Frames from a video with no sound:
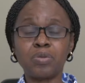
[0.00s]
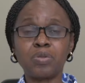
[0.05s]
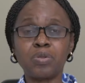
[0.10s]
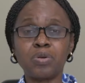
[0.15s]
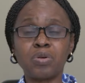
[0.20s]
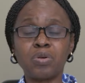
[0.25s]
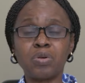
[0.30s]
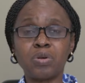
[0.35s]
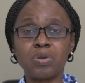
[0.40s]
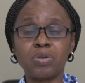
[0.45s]

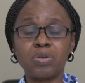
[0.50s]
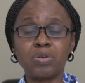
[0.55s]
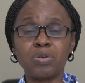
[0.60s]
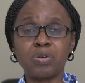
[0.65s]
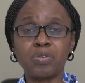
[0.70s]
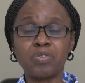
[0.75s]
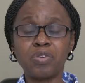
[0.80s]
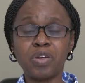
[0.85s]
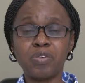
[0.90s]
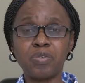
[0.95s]
the God
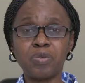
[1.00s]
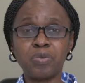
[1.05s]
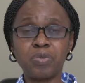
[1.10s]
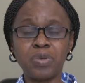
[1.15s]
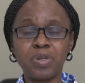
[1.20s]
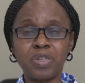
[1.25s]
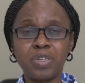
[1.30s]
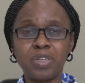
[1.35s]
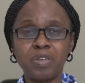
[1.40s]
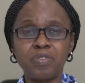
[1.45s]
of heaven
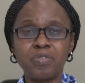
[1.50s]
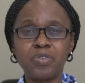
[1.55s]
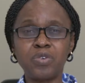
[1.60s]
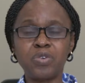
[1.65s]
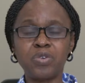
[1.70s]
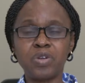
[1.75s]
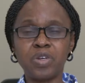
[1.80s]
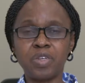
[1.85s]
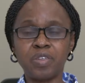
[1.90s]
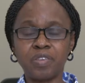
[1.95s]
will give
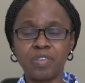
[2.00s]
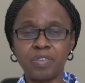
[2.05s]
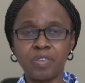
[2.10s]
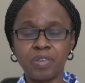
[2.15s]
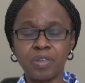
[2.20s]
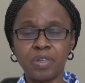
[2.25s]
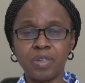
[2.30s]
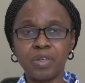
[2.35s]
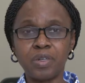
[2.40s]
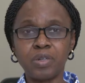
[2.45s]

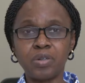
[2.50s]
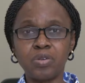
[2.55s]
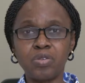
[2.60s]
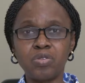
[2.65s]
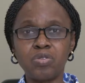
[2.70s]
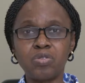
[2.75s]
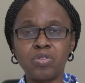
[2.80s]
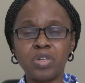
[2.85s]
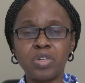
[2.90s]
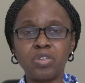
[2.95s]
grace
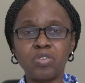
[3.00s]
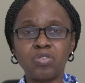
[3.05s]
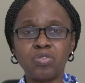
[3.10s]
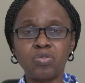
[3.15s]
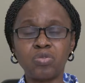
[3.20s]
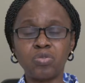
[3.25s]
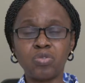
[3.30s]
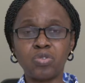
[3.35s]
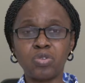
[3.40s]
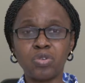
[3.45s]

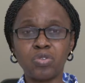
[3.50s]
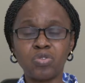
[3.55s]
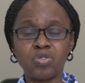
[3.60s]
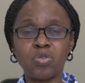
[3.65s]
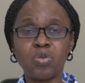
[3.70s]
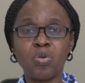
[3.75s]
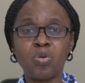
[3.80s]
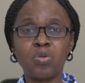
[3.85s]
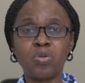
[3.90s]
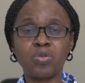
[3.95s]
to just
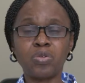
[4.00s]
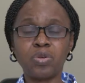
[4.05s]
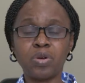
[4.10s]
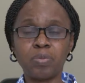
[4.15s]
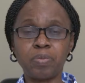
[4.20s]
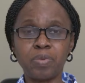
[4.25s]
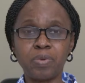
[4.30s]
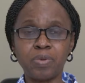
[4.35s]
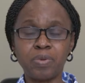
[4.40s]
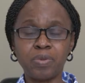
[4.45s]
hold
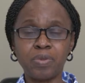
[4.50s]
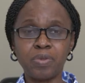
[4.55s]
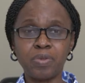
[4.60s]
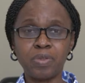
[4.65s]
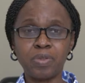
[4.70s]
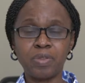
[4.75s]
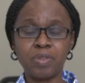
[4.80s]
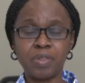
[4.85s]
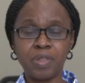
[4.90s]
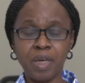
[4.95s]
up
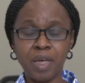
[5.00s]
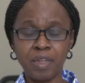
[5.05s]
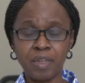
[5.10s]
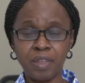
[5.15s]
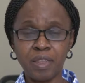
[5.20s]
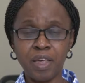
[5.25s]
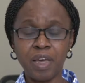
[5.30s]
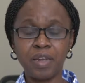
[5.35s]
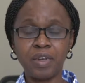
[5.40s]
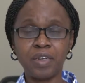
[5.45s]

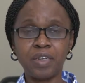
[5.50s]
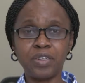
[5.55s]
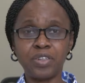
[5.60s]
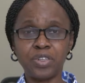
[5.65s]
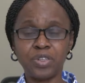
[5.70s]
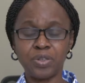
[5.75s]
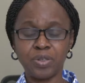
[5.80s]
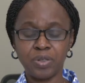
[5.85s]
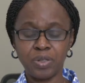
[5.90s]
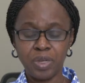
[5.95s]
that their
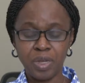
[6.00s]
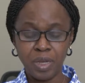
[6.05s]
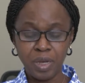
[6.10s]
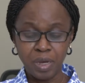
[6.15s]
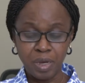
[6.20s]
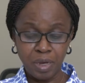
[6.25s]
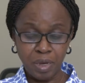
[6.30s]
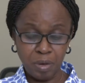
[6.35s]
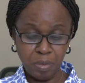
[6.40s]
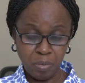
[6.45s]
nation
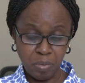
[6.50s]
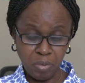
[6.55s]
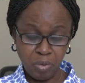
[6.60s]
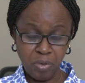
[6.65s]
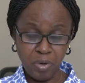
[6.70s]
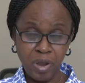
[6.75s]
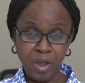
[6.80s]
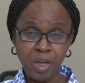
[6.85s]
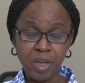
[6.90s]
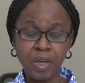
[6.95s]
in
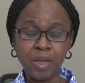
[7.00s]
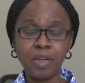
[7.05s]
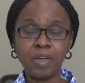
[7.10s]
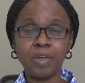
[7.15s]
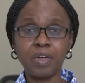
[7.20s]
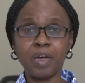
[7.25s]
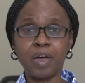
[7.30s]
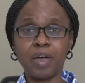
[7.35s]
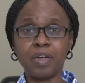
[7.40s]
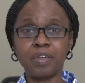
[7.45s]
prayer
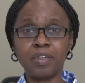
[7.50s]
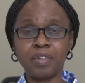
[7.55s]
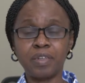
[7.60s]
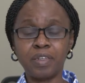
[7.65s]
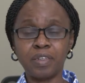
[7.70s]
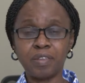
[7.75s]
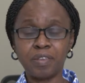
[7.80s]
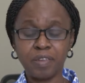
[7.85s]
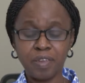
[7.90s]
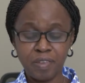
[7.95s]
and in
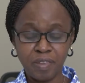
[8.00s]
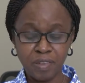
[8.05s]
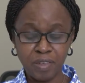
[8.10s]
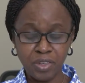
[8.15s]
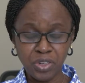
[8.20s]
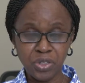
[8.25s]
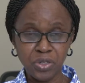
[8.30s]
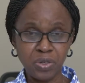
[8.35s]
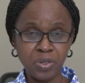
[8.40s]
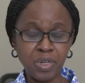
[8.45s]

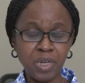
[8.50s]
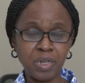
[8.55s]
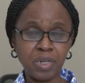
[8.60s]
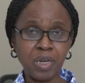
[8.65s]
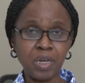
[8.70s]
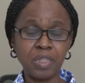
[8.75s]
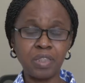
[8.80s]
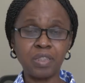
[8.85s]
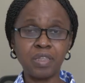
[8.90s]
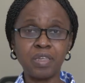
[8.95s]
intercession. And
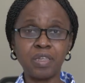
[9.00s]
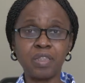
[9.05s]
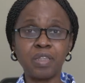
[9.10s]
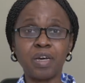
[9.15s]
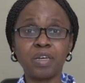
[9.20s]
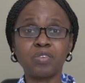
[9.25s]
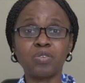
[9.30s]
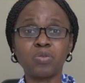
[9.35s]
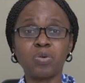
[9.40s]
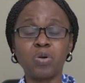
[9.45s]
I think that's